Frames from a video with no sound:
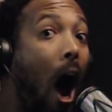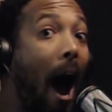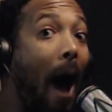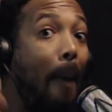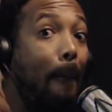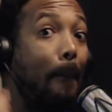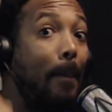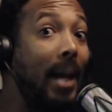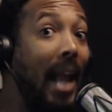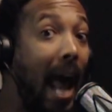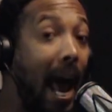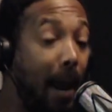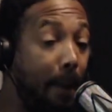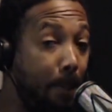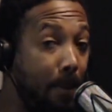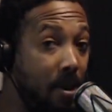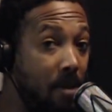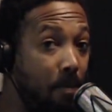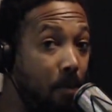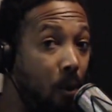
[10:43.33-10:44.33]
black
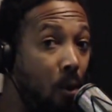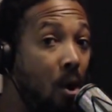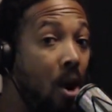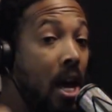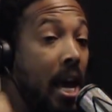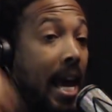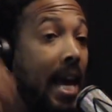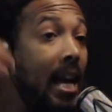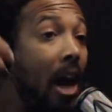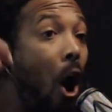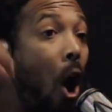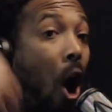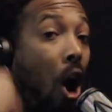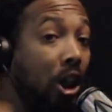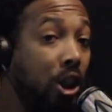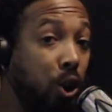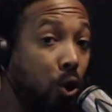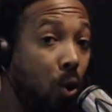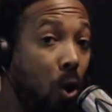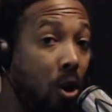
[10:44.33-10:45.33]
people and
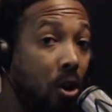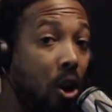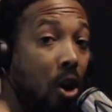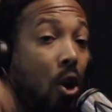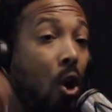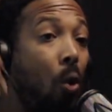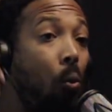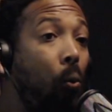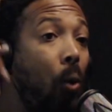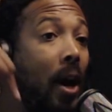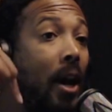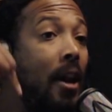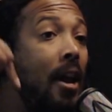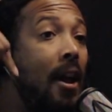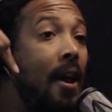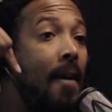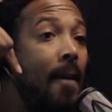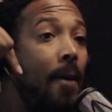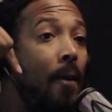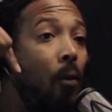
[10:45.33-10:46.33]
our struggle and what
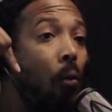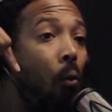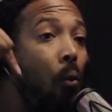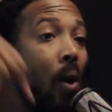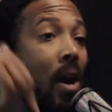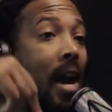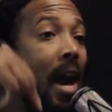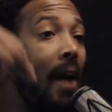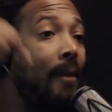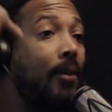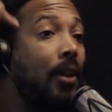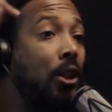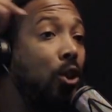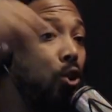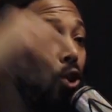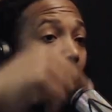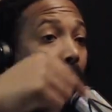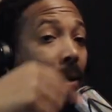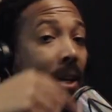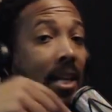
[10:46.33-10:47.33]
we have
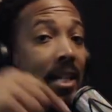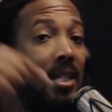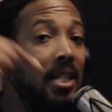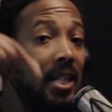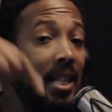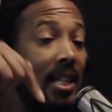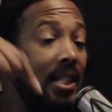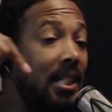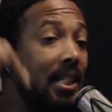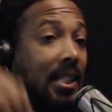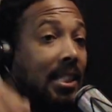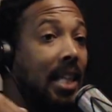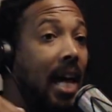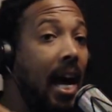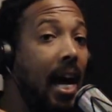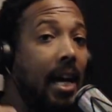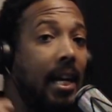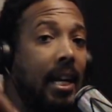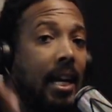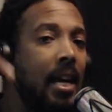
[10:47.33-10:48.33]
contributed to this
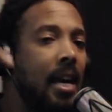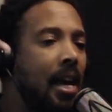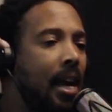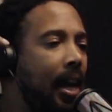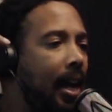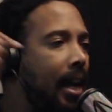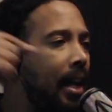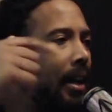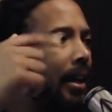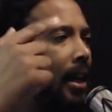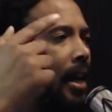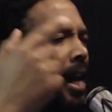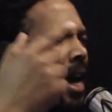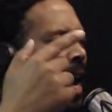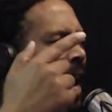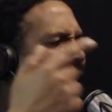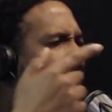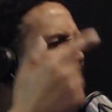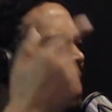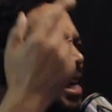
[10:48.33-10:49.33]
society? And I think it